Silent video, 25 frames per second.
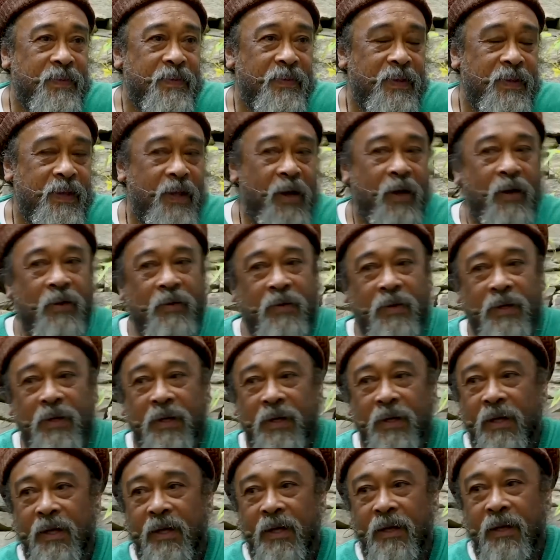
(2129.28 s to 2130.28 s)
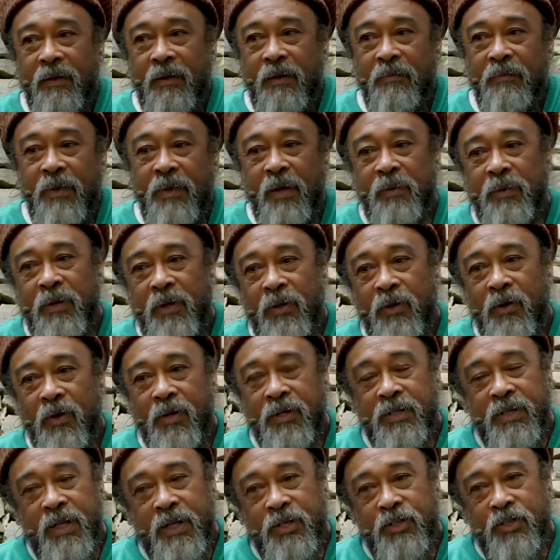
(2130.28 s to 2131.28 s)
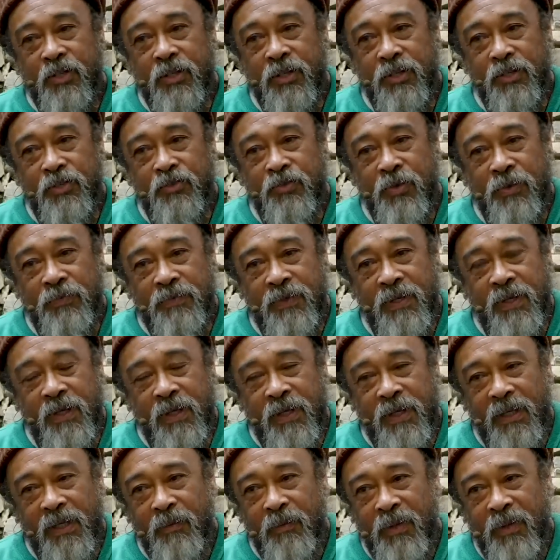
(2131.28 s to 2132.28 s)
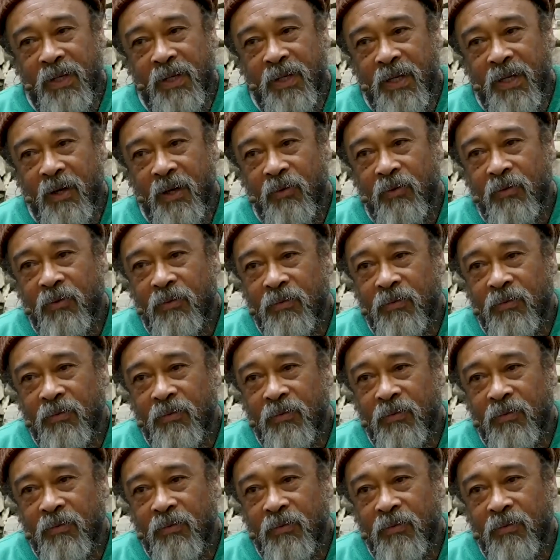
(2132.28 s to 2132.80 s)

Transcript: Now, maybe your attention is drifting a little bit now.